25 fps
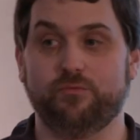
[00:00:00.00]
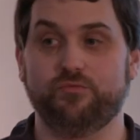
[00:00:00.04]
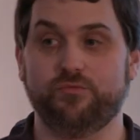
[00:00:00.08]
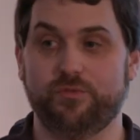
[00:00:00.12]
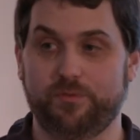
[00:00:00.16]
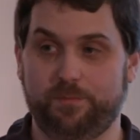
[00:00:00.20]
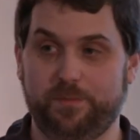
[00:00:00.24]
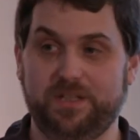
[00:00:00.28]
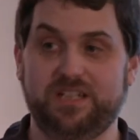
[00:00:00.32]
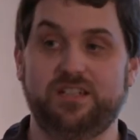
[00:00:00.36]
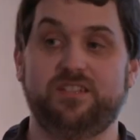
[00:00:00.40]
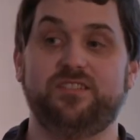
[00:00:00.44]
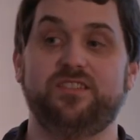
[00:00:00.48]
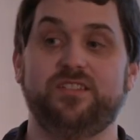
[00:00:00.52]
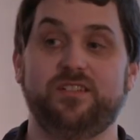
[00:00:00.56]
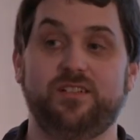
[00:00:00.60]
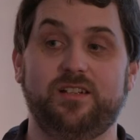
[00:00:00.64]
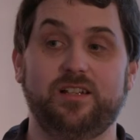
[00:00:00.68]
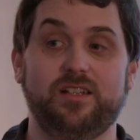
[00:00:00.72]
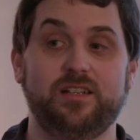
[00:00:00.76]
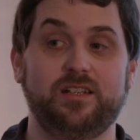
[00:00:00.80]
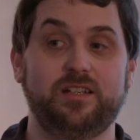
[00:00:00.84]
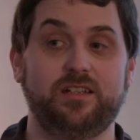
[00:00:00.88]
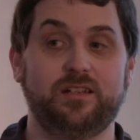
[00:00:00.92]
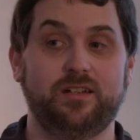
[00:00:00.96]

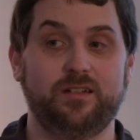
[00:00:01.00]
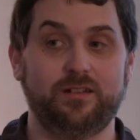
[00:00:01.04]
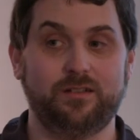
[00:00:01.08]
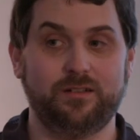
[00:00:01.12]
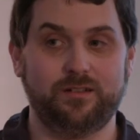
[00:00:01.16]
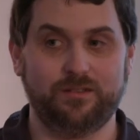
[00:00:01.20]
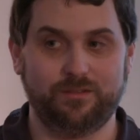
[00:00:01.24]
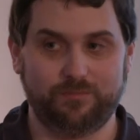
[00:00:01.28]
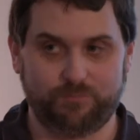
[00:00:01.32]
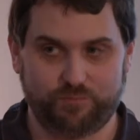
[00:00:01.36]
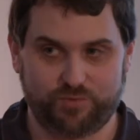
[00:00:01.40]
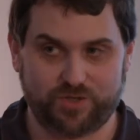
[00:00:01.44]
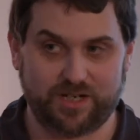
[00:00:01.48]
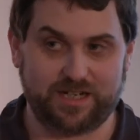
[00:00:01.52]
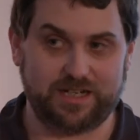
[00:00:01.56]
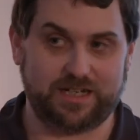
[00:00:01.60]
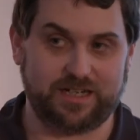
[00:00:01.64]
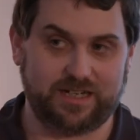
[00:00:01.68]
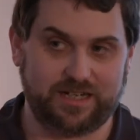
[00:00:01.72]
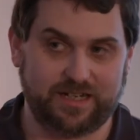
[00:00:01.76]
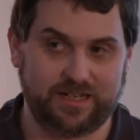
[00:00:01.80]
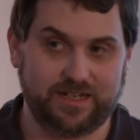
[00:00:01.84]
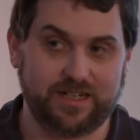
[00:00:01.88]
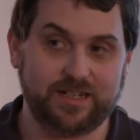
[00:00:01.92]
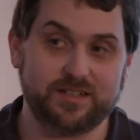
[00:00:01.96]
repeatedly
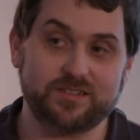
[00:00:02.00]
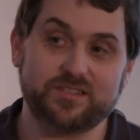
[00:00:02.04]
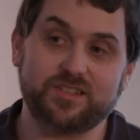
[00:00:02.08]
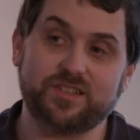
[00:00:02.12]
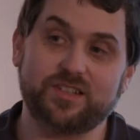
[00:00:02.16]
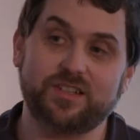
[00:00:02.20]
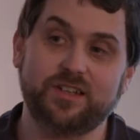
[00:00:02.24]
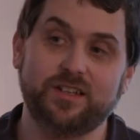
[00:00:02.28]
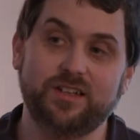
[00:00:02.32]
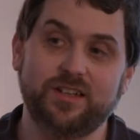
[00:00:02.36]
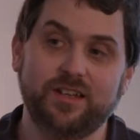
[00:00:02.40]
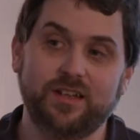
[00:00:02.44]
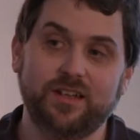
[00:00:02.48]
break it.